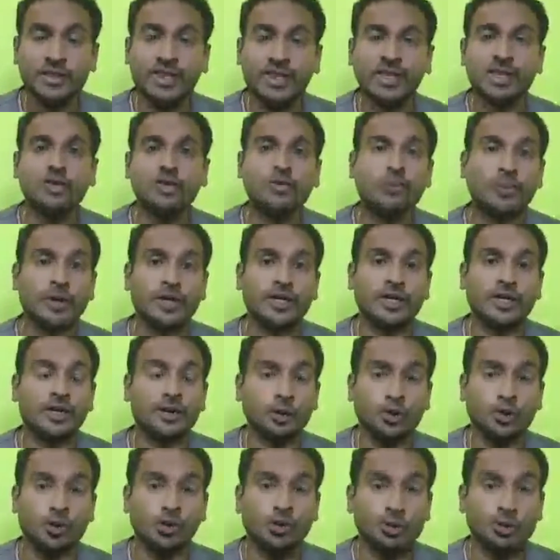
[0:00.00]
then you
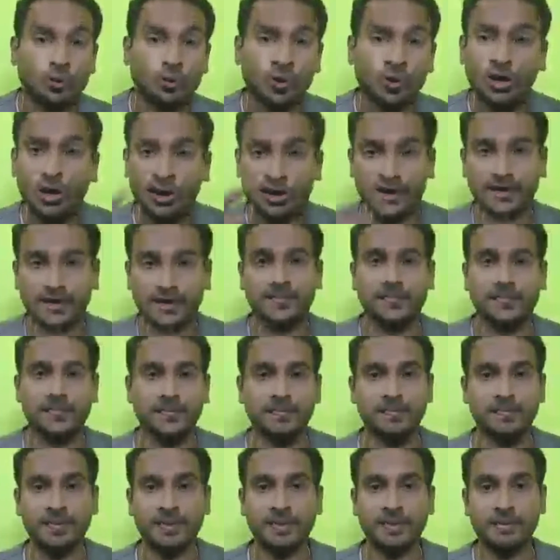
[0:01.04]
better don't
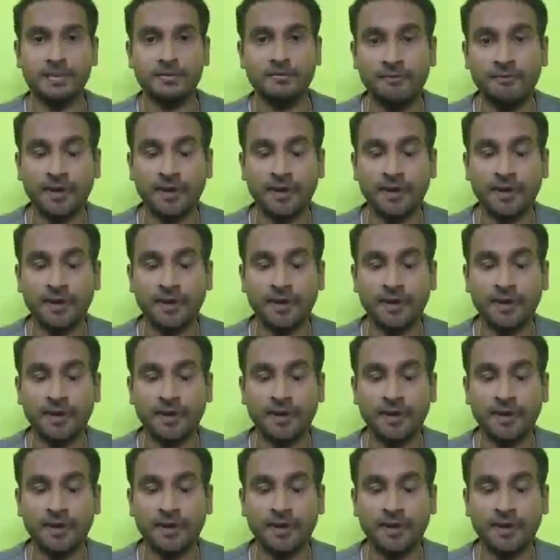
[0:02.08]
work.